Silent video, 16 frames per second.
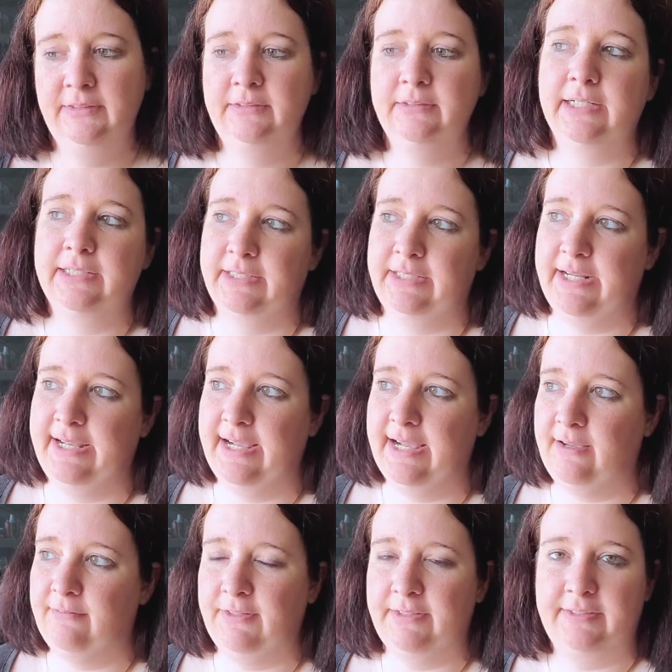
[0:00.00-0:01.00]
and then I
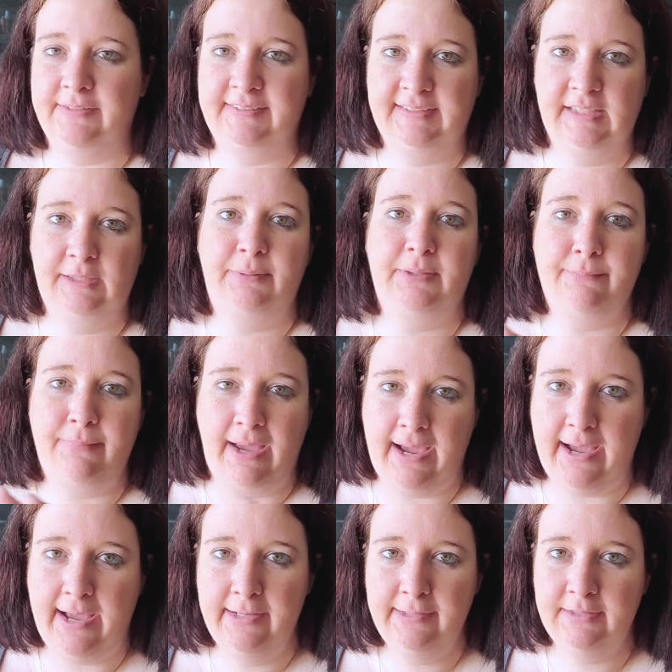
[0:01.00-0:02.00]
have like a sleeping
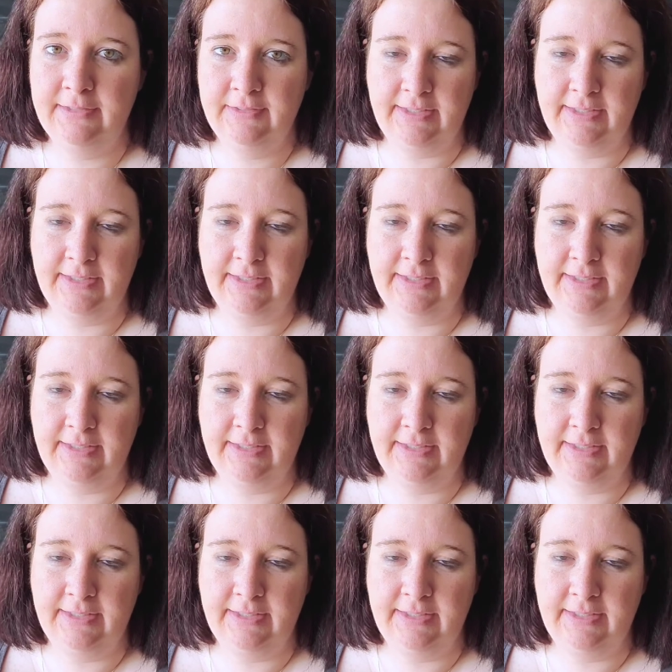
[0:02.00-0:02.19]
pad